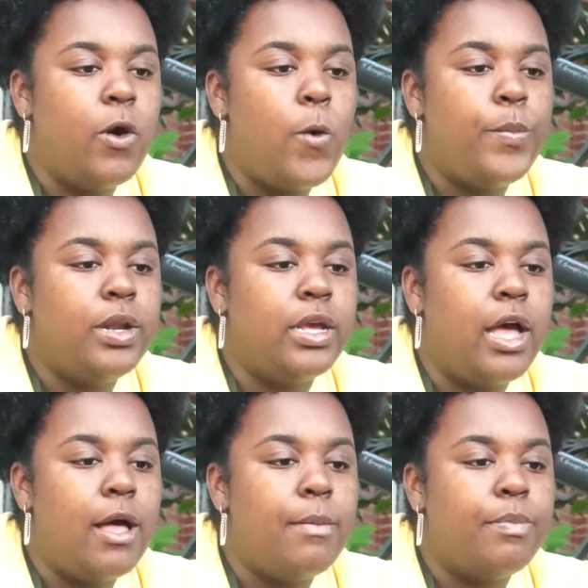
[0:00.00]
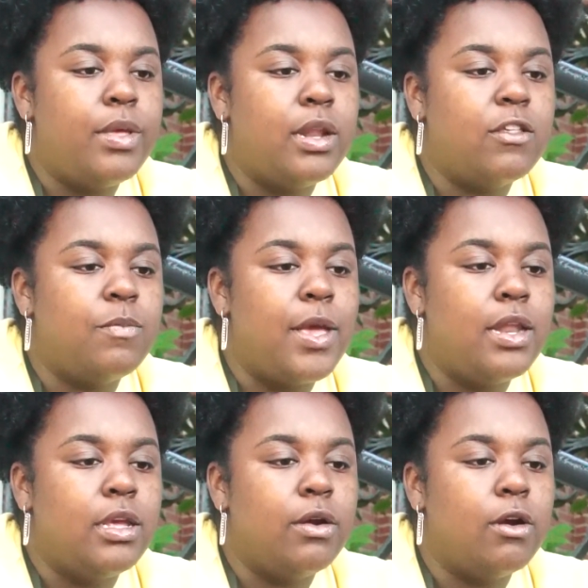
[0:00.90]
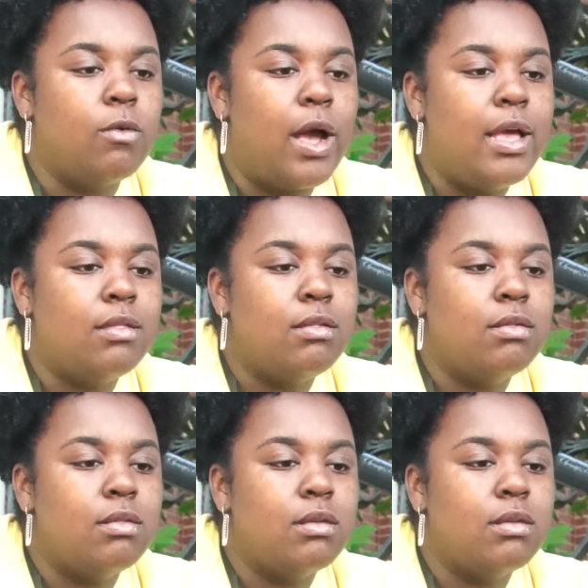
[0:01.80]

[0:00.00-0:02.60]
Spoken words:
opening up and expanding your horizons